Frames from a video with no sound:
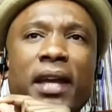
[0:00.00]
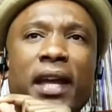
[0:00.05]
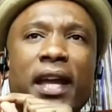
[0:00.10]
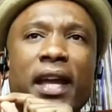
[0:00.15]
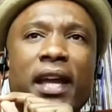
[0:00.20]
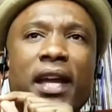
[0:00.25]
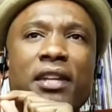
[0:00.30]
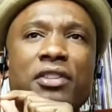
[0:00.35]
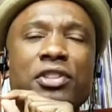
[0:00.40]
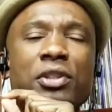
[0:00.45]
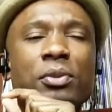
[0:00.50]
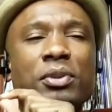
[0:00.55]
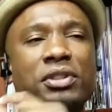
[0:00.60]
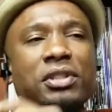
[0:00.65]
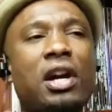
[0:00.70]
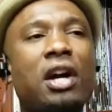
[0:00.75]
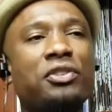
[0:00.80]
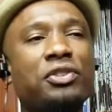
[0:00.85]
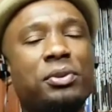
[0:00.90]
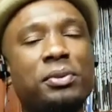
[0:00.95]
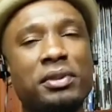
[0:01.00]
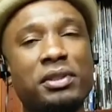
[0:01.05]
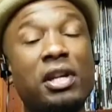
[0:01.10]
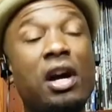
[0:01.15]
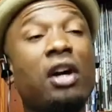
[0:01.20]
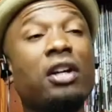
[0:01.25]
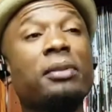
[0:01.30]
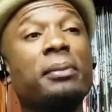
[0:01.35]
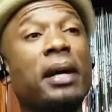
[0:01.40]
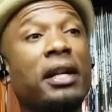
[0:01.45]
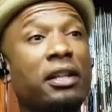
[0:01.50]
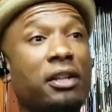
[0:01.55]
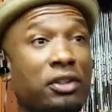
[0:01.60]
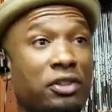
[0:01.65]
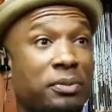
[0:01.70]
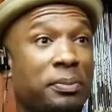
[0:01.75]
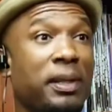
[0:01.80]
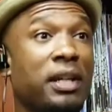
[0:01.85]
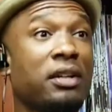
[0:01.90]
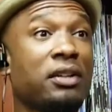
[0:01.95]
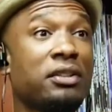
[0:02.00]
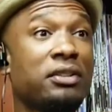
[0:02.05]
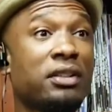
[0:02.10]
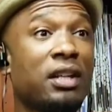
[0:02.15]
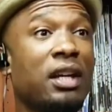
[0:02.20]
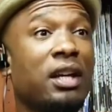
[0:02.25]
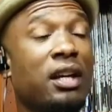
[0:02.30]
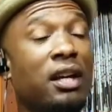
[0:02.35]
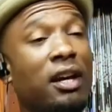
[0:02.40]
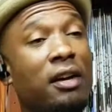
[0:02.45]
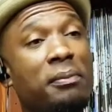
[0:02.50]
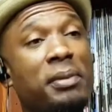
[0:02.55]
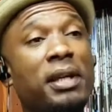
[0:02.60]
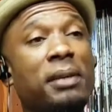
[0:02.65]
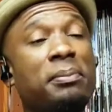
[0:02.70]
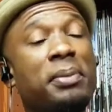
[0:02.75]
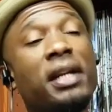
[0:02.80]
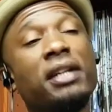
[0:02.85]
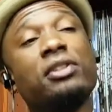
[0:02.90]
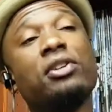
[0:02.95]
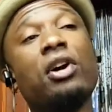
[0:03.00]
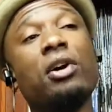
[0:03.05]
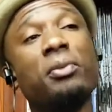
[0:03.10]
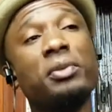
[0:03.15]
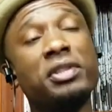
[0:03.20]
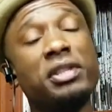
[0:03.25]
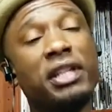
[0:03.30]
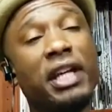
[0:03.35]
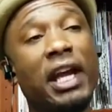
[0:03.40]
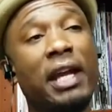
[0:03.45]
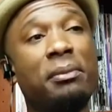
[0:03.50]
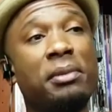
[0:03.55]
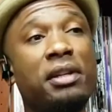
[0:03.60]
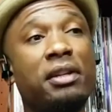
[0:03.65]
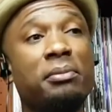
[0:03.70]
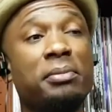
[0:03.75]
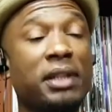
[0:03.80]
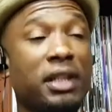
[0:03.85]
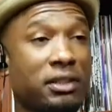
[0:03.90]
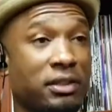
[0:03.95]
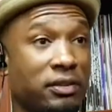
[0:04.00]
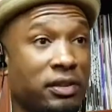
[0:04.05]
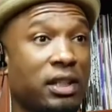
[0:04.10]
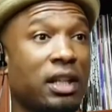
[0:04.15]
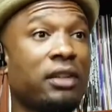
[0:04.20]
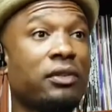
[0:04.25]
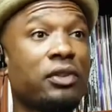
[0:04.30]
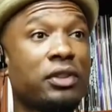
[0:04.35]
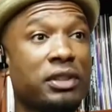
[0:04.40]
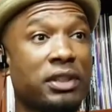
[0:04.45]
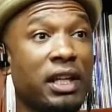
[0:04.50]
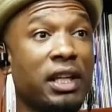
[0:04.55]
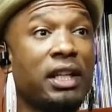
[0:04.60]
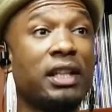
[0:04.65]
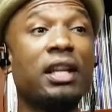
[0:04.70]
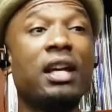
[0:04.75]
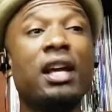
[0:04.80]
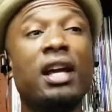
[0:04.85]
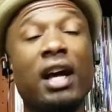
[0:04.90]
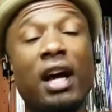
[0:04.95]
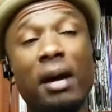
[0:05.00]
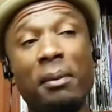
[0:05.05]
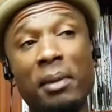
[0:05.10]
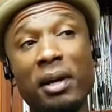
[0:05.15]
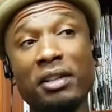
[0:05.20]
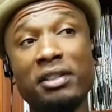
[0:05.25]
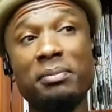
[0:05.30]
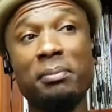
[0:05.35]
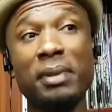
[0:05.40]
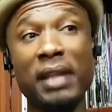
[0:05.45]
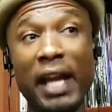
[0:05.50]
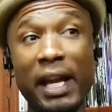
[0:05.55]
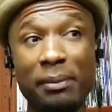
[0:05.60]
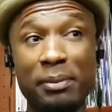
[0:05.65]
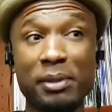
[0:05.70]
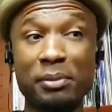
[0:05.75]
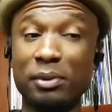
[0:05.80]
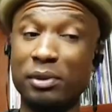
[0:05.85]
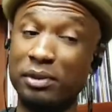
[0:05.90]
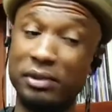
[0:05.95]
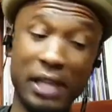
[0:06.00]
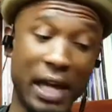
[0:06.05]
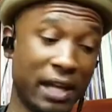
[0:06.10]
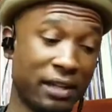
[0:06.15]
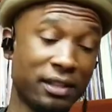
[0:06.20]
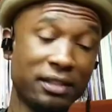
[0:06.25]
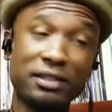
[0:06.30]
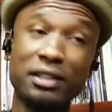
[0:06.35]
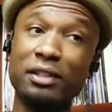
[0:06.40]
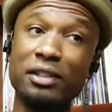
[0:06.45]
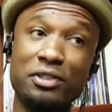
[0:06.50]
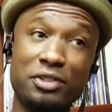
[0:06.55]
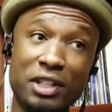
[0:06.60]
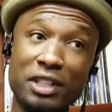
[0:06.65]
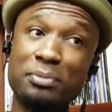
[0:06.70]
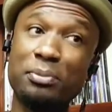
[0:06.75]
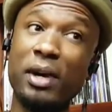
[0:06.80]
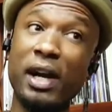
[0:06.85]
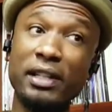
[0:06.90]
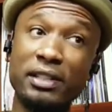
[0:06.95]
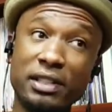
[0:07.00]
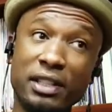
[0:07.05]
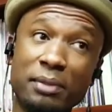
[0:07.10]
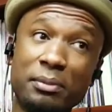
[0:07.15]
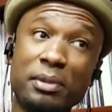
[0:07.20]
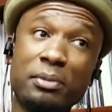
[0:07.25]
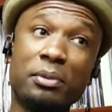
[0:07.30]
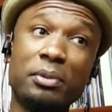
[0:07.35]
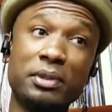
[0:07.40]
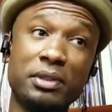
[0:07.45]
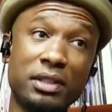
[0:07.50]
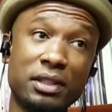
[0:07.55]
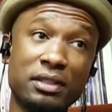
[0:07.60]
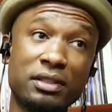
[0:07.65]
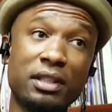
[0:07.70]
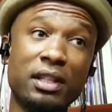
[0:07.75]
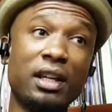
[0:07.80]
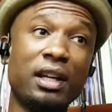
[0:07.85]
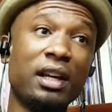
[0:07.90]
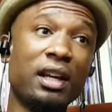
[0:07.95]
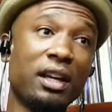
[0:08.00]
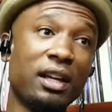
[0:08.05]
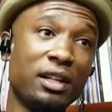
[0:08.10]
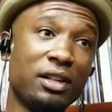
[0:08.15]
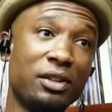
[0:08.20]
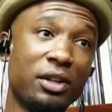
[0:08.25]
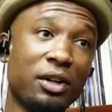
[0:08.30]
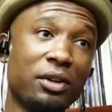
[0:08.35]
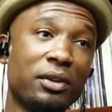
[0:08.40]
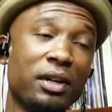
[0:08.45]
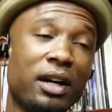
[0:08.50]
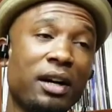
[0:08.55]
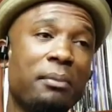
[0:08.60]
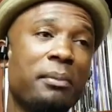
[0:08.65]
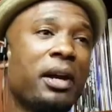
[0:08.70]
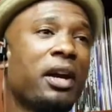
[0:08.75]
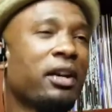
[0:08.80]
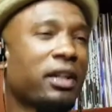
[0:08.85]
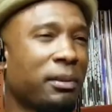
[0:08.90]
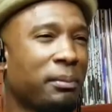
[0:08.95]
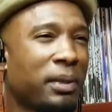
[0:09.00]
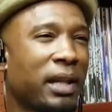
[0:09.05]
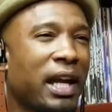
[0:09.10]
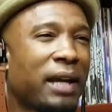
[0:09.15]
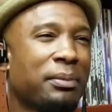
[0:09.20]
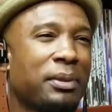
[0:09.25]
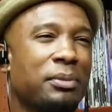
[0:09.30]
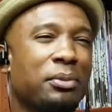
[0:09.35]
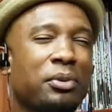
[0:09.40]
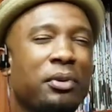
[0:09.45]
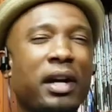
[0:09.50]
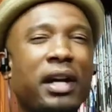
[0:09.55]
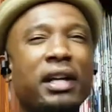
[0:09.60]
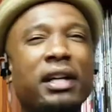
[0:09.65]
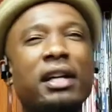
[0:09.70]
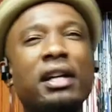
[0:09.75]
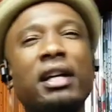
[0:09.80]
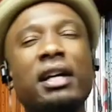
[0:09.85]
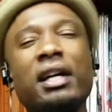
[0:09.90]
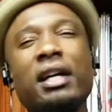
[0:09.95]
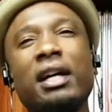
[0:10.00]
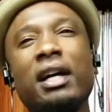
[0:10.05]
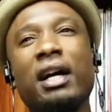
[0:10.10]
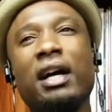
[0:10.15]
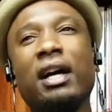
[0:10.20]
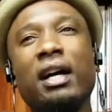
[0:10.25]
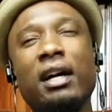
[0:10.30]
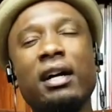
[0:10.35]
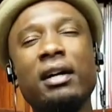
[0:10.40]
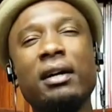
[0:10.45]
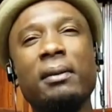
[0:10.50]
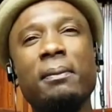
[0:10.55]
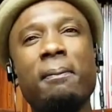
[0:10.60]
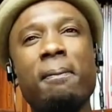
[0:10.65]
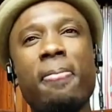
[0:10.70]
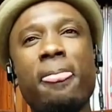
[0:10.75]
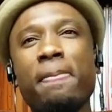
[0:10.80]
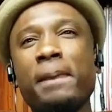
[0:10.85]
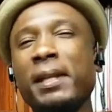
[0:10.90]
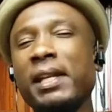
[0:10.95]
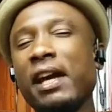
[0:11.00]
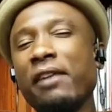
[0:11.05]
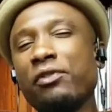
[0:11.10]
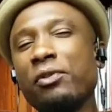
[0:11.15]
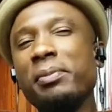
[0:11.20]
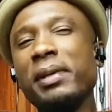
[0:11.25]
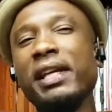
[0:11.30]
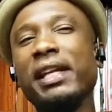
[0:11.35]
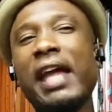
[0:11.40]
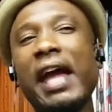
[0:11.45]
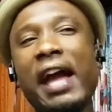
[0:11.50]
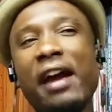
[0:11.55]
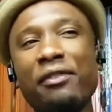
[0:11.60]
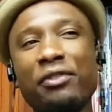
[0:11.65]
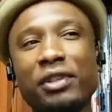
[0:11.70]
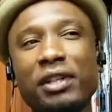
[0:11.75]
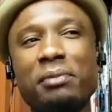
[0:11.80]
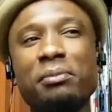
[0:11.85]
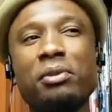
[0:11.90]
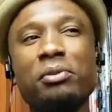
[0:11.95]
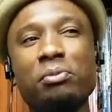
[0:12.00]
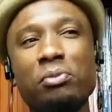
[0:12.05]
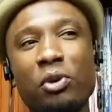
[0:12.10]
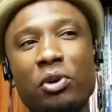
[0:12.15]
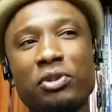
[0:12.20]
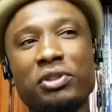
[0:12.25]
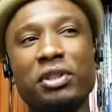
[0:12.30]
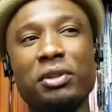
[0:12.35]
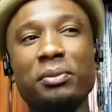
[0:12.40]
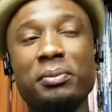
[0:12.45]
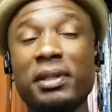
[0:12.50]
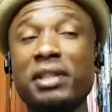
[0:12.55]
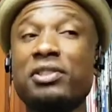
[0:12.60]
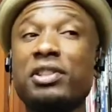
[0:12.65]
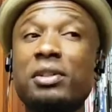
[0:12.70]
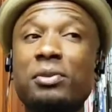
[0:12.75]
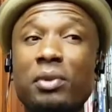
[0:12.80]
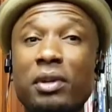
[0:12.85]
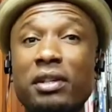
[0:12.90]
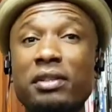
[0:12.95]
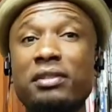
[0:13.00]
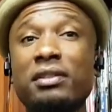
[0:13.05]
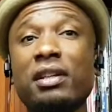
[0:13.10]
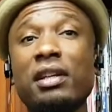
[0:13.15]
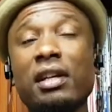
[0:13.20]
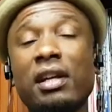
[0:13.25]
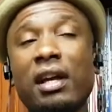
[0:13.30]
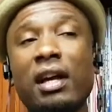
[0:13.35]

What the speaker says: And she was talking about her experience of being picked on when she came here because of the color of her skin amongst black people, not necessarily just bright skinned people, but just, you know, American black people, right? And not for being African, but more so because she was